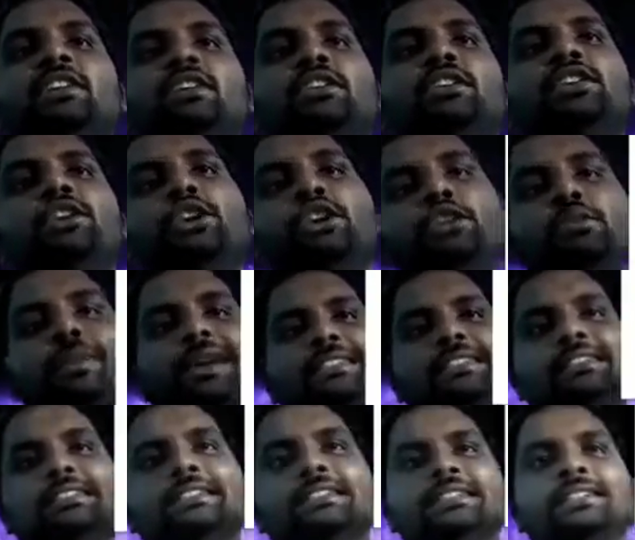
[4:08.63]

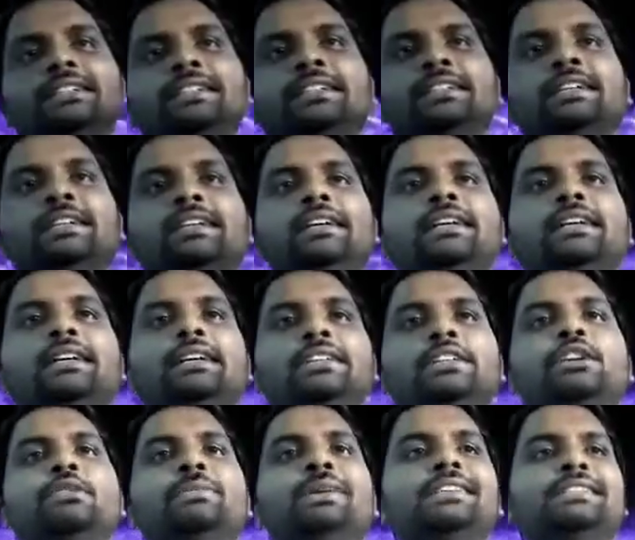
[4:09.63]
humans
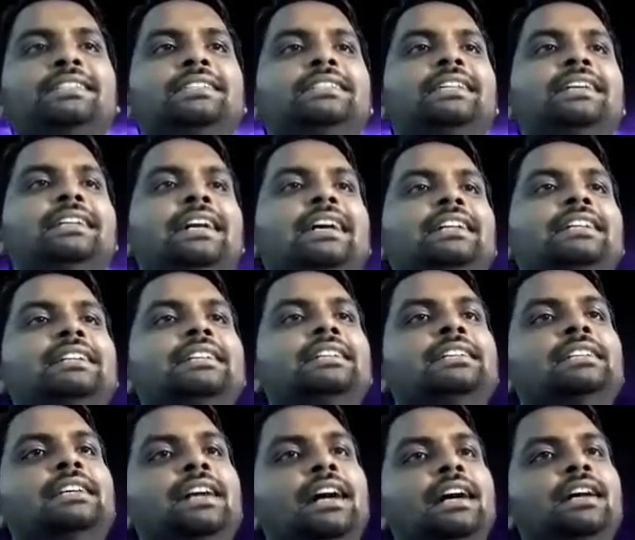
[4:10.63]
that are
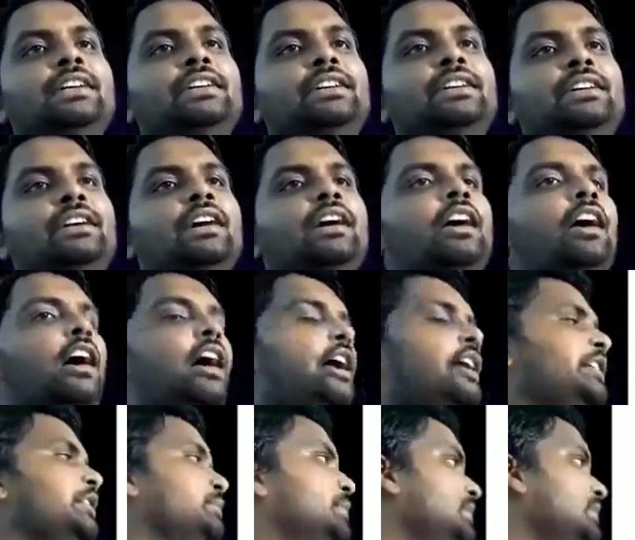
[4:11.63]
called
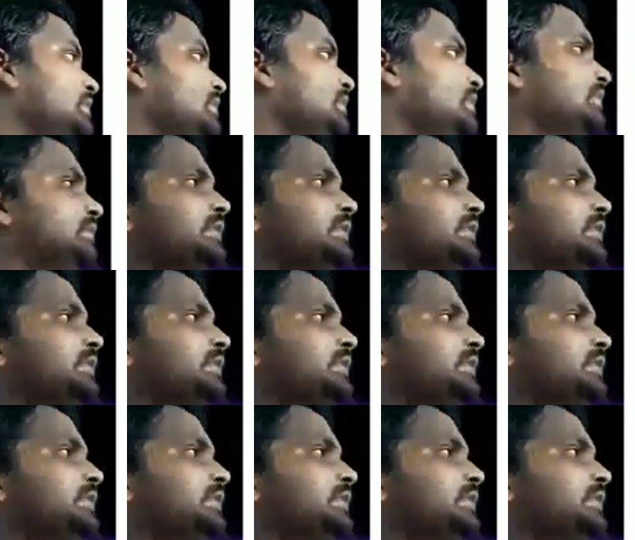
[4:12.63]
audible